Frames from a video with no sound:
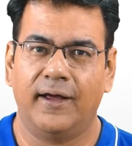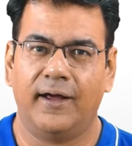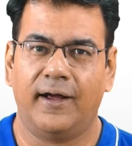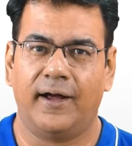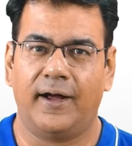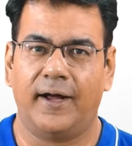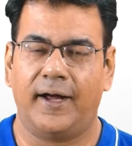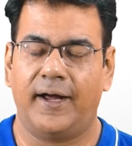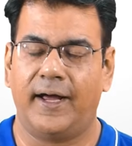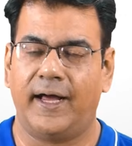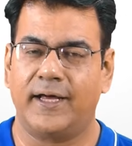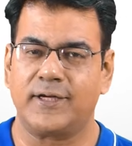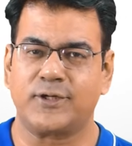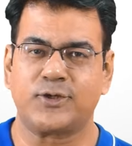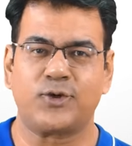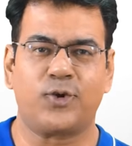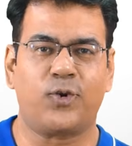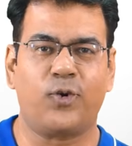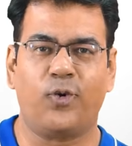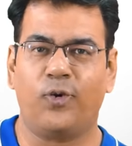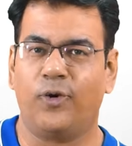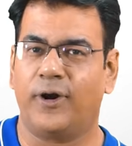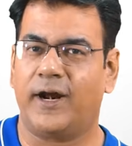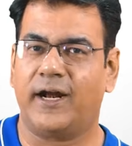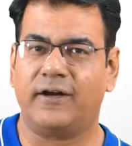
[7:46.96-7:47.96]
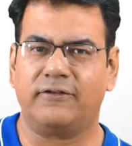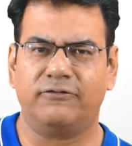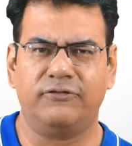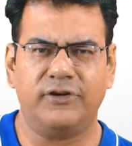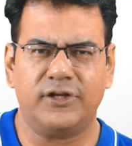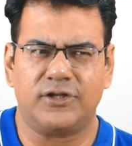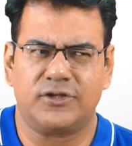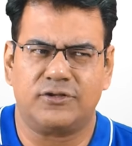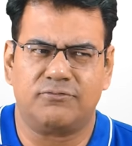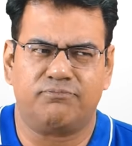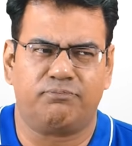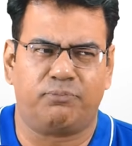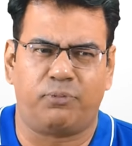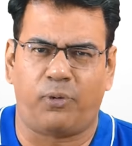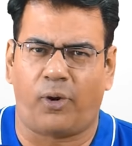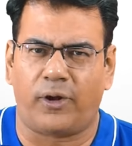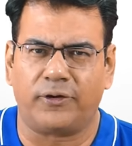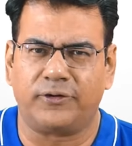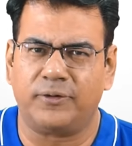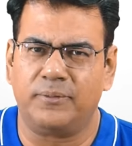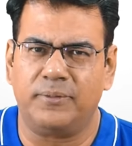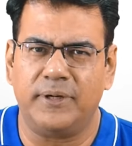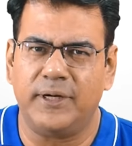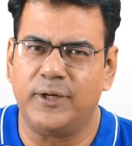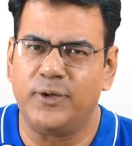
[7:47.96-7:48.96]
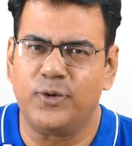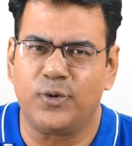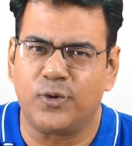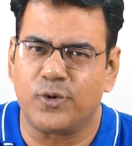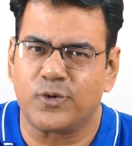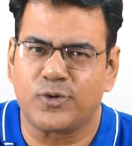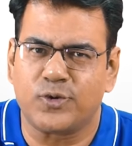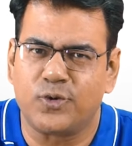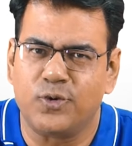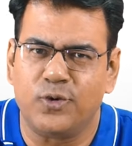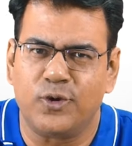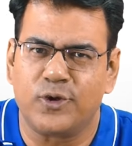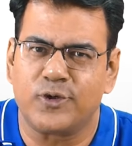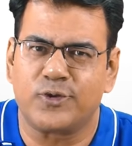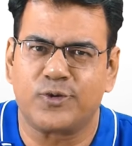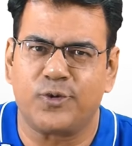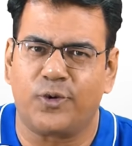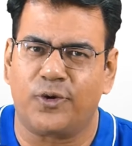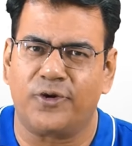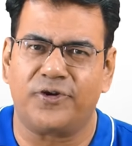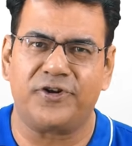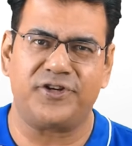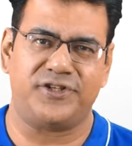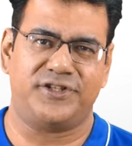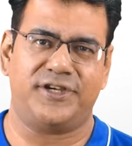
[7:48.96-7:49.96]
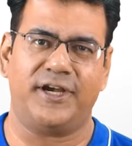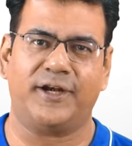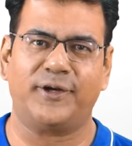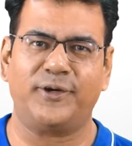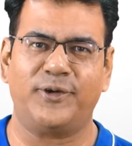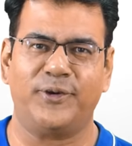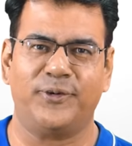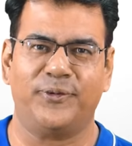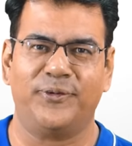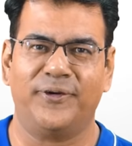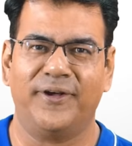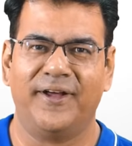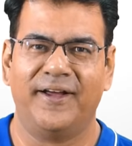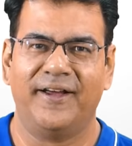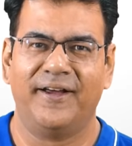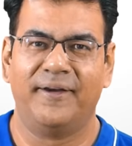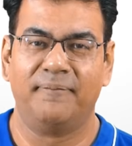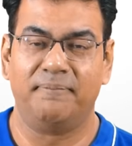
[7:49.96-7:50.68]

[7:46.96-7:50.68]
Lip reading: a score at which possibly no school is going to reject you,